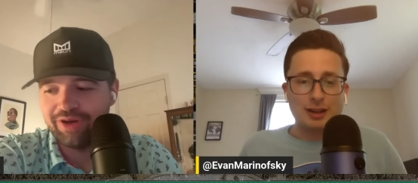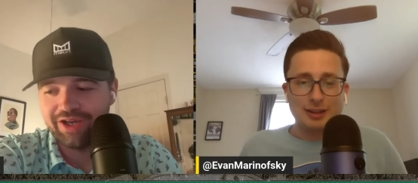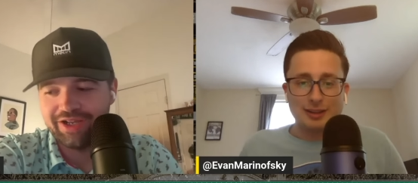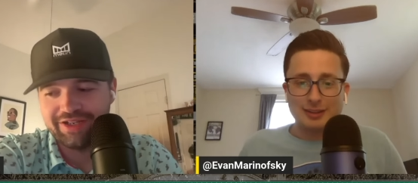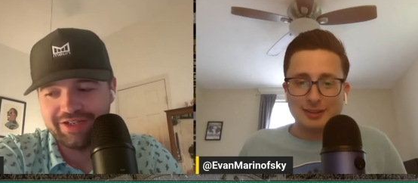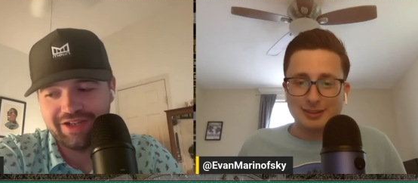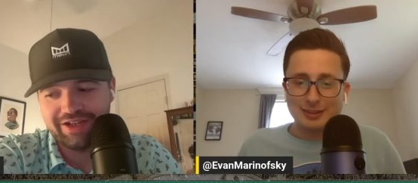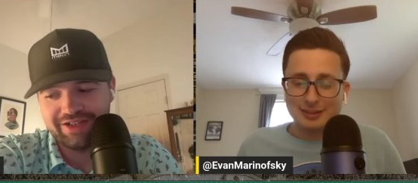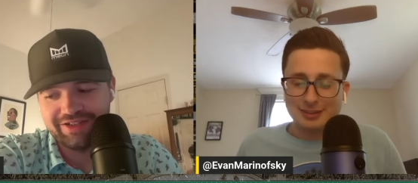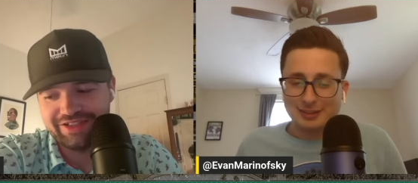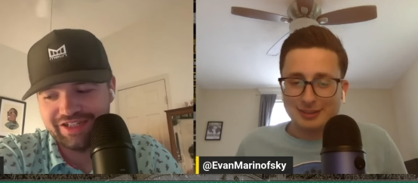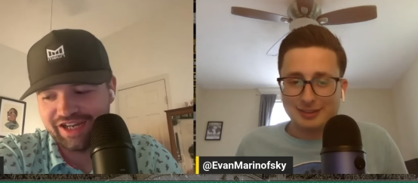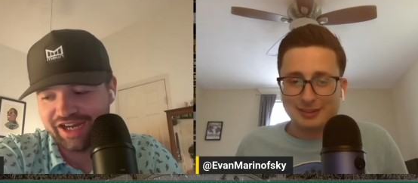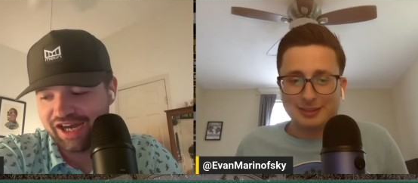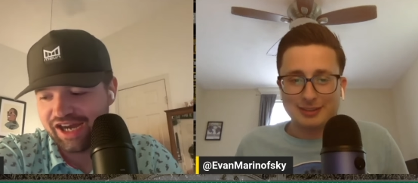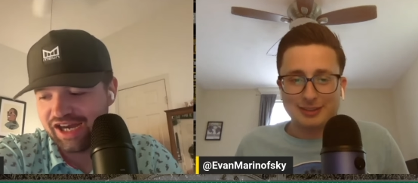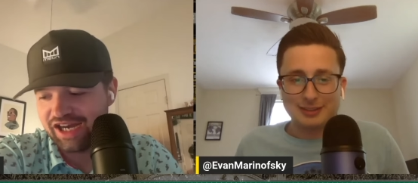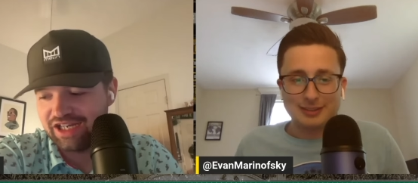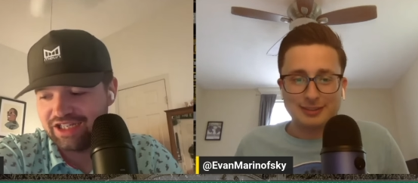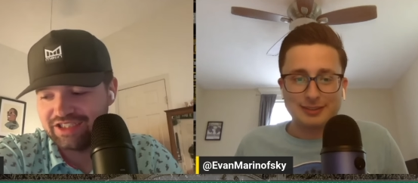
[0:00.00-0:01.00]
Speaker 1: But
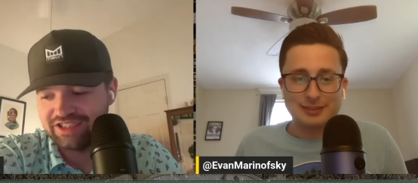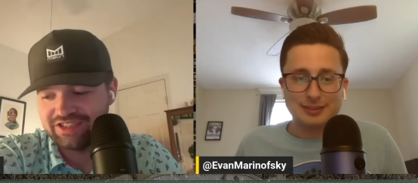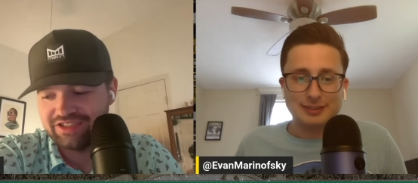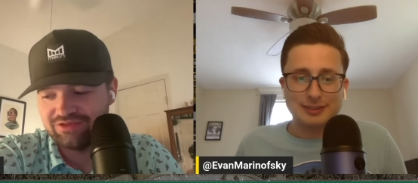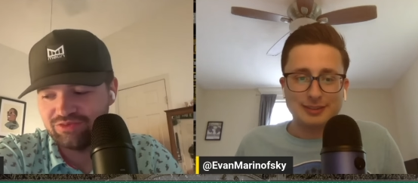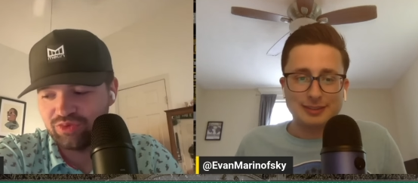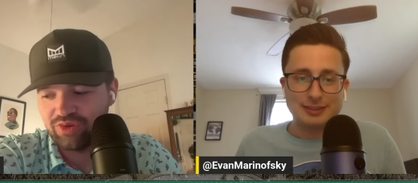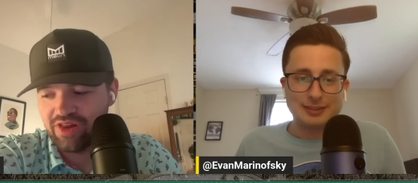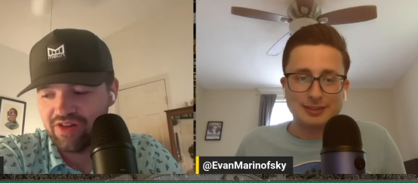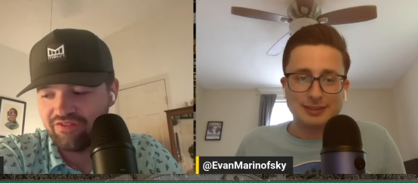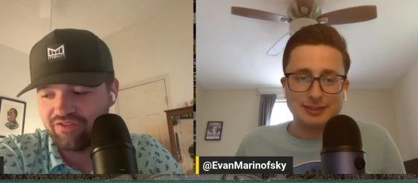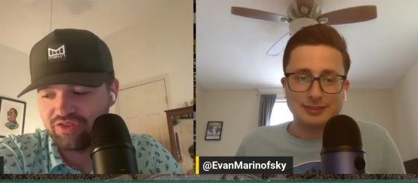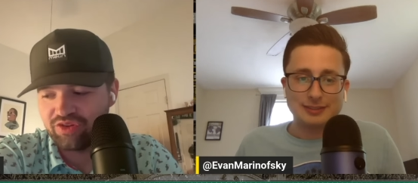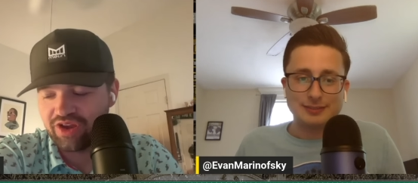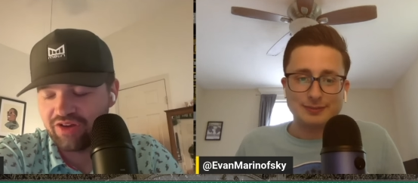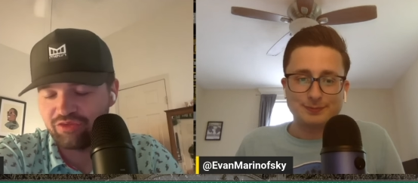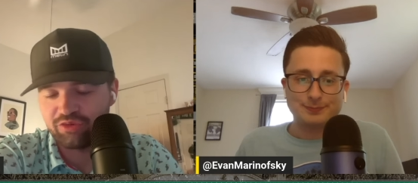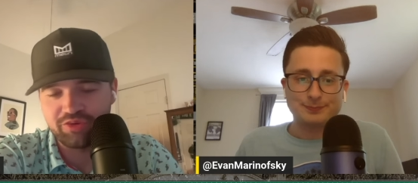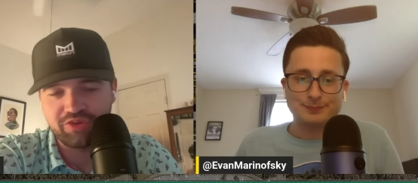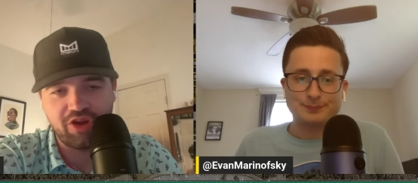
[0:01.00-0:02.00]
uh, we'll have you
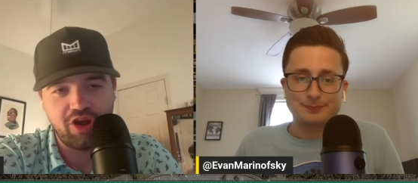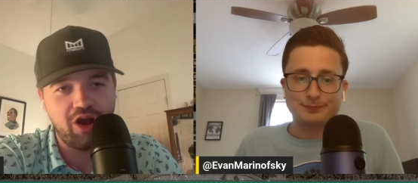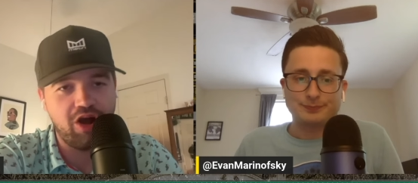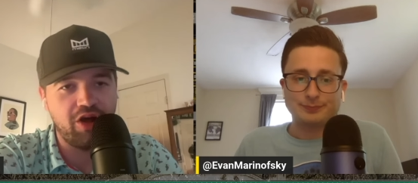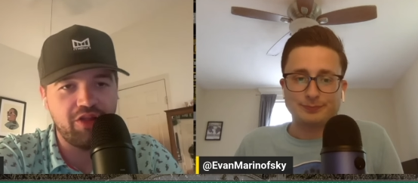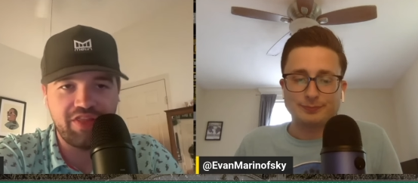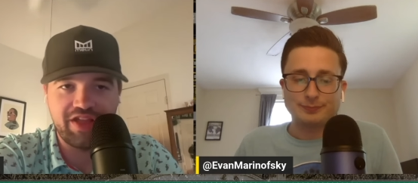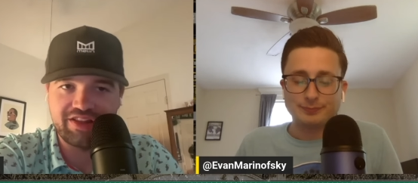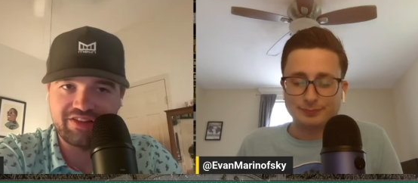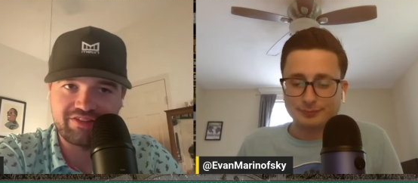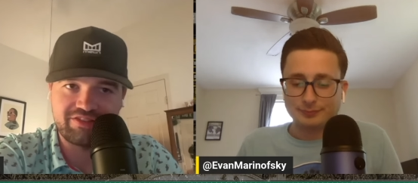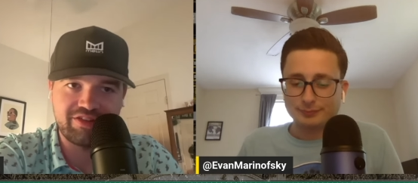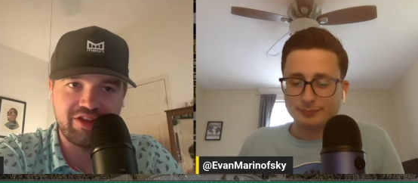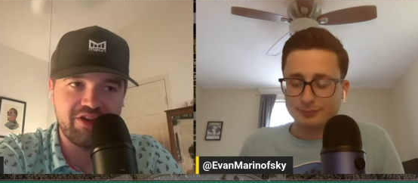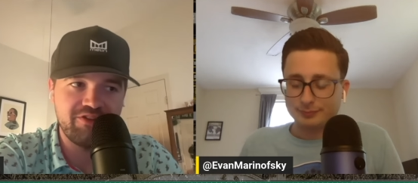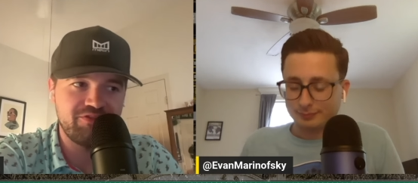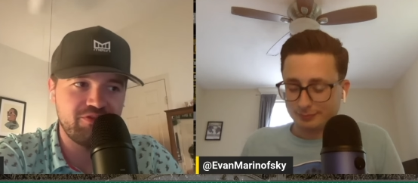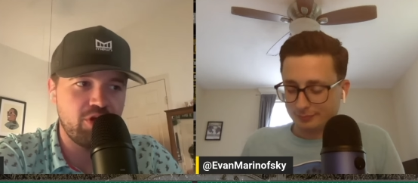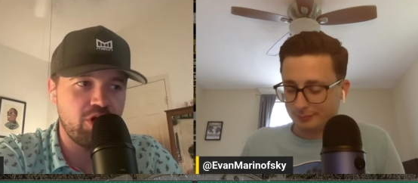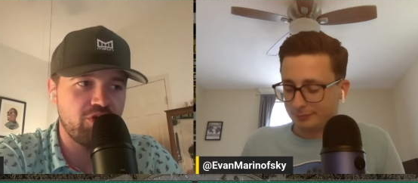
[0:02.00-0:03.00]
covered with all that
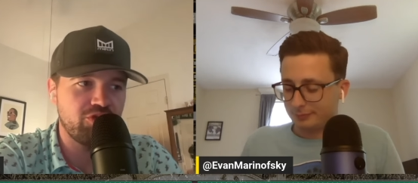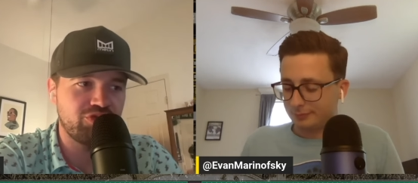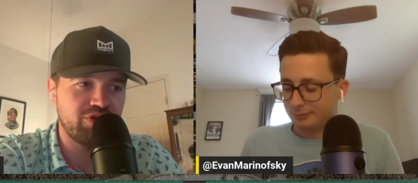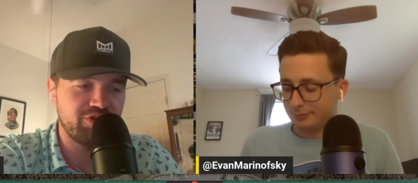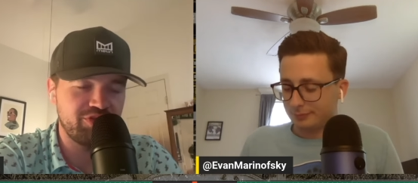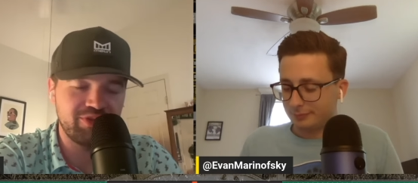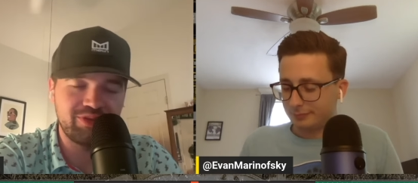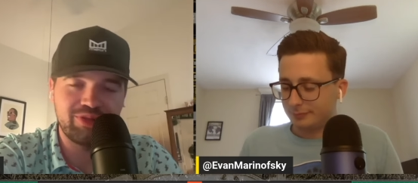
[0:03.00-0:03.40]
stuff over at